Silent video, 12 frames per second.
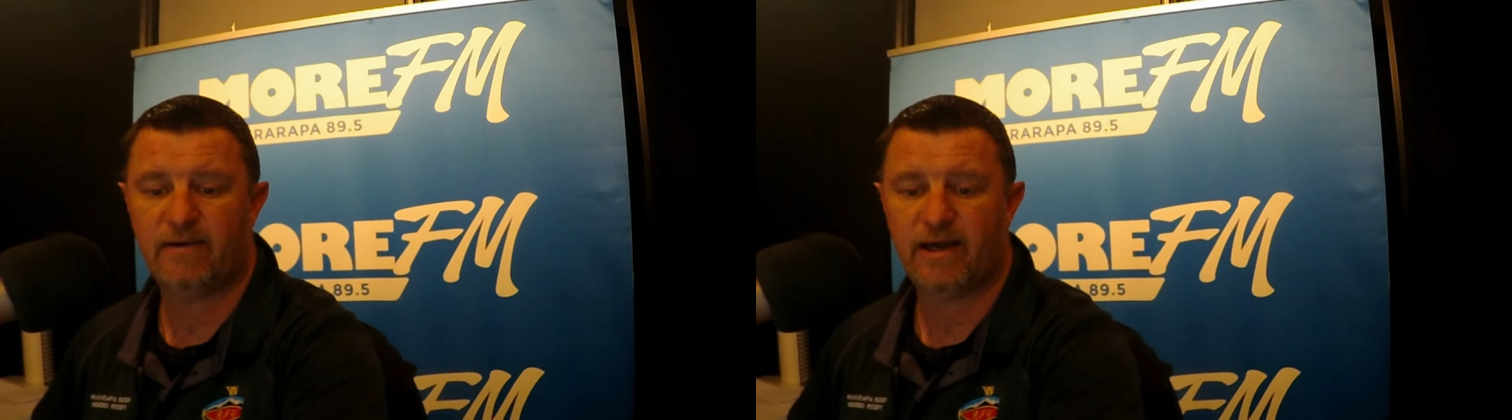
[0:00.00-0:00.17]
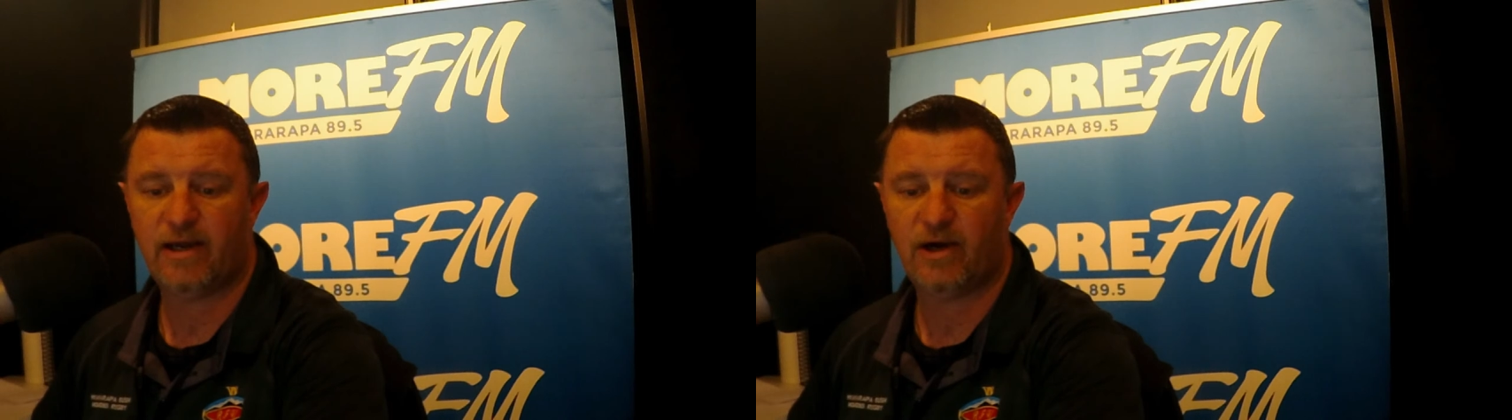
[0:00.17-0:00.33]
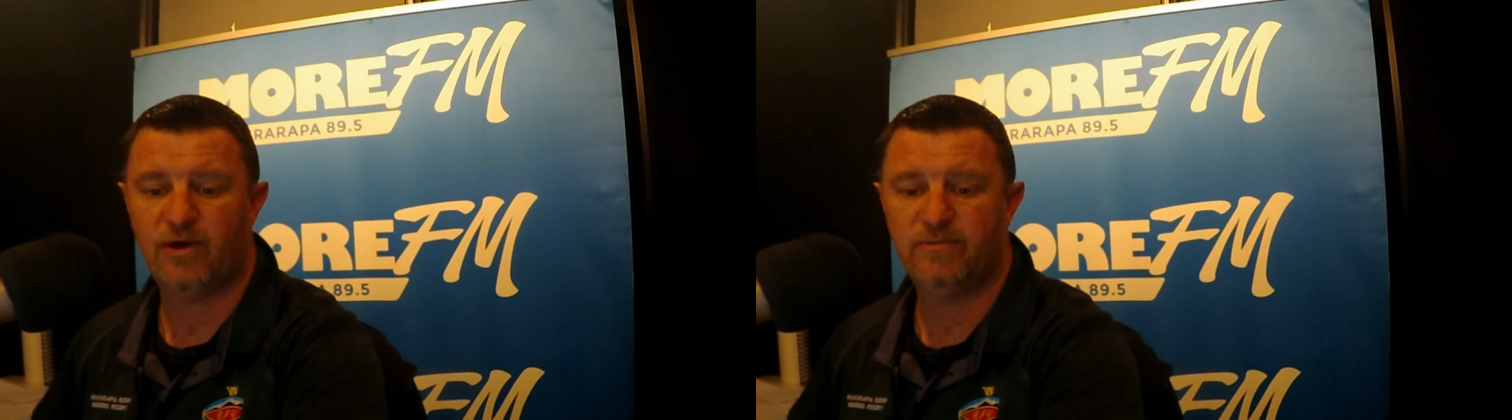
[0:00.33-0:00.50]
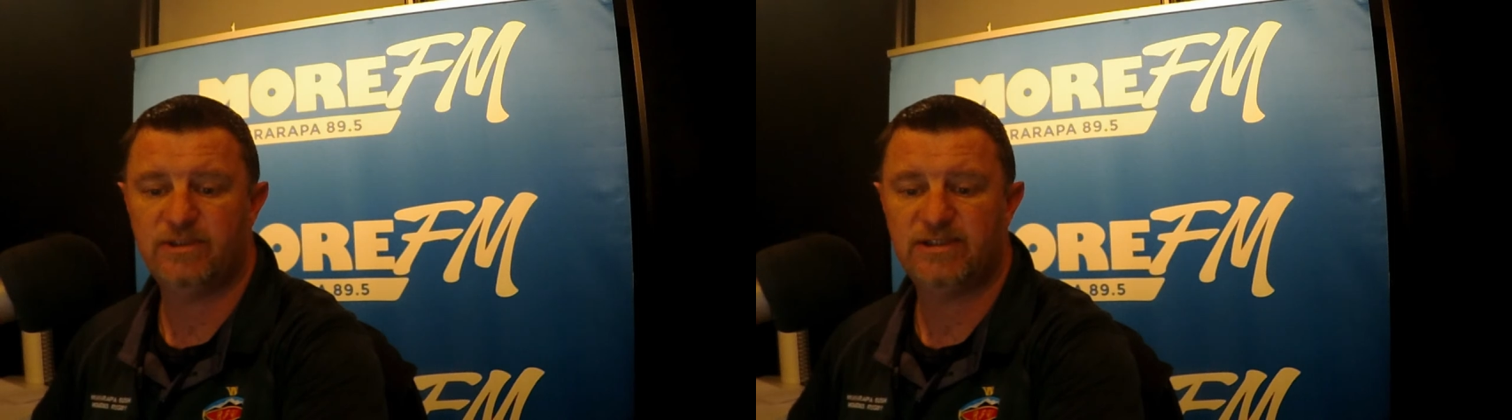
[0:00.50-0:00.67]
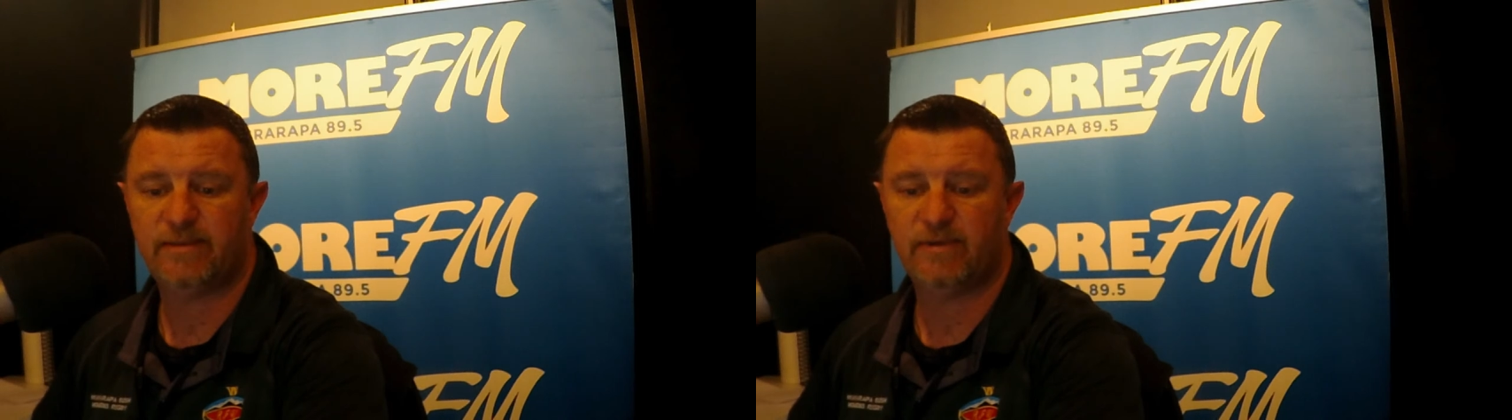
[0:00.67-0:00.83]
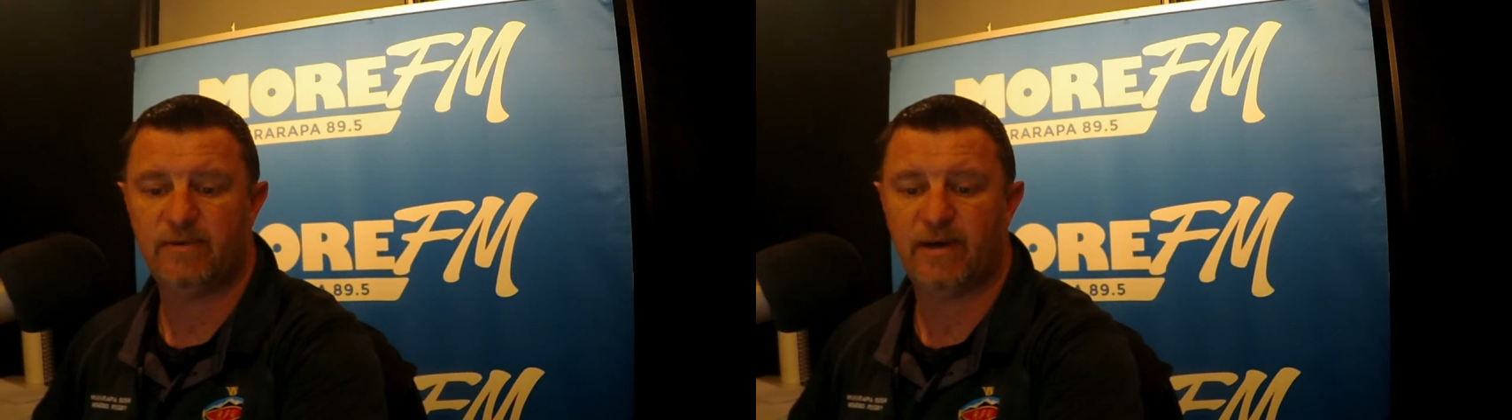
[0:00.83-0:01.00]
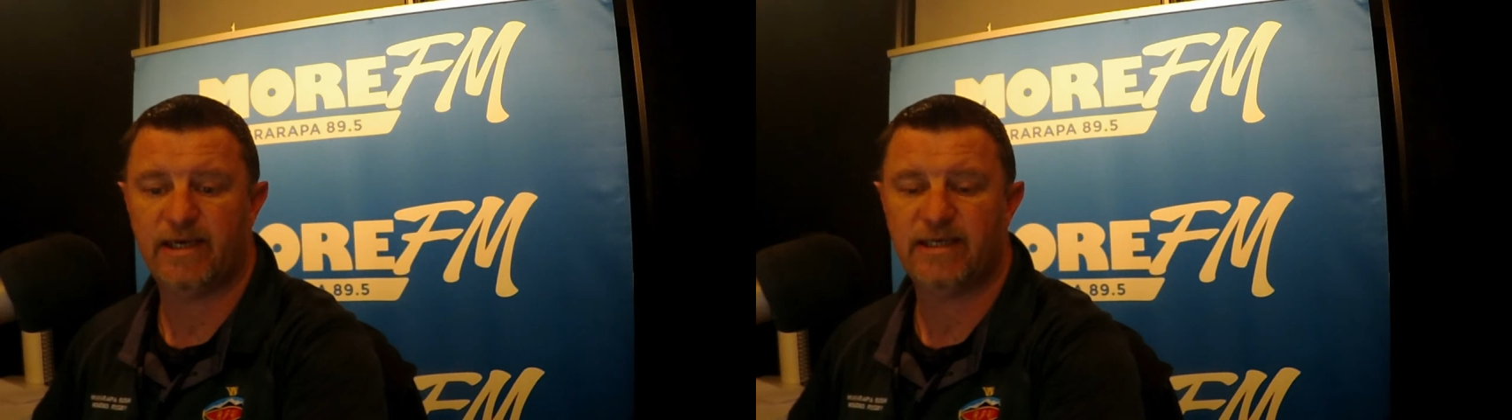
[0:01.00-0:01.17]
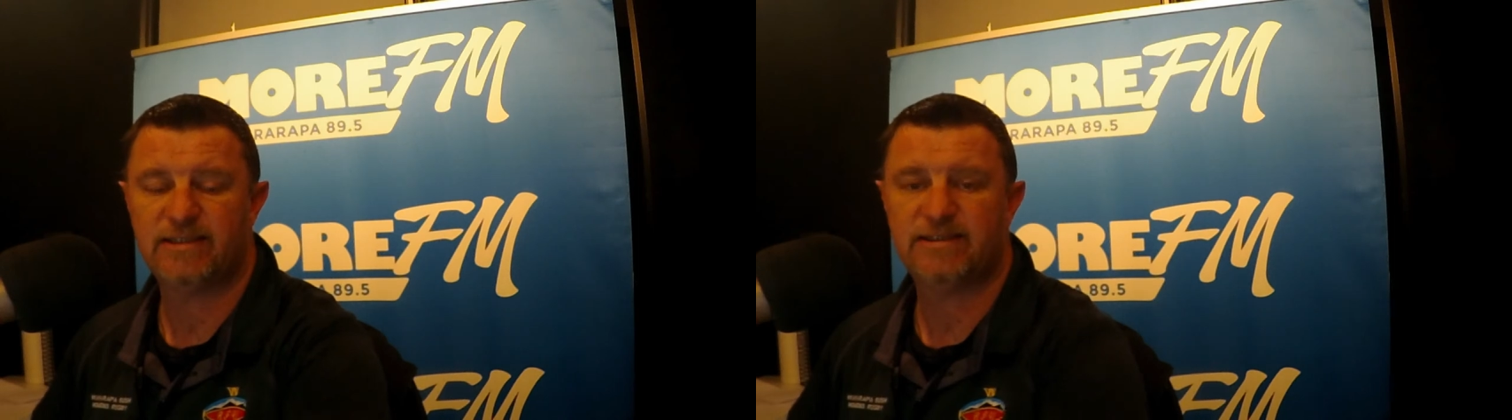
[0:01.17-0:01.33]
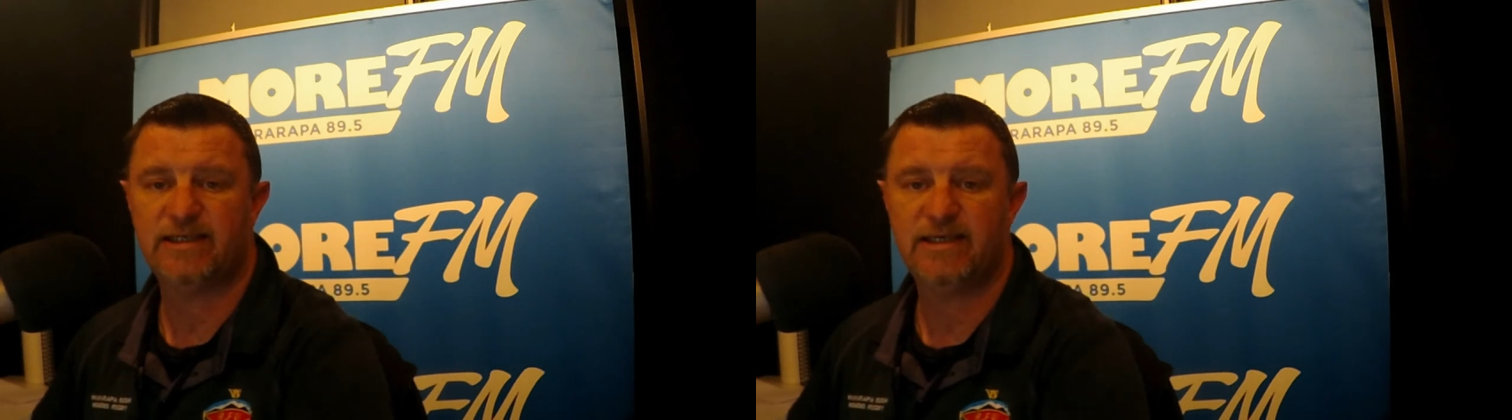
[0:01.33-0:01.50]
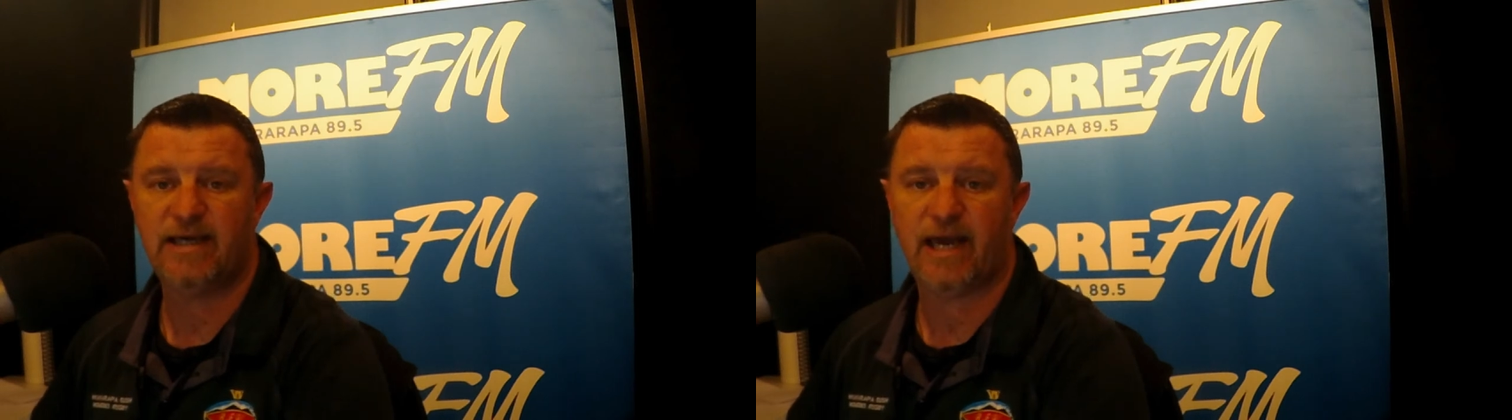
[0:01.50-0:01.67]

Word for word: at home to WASC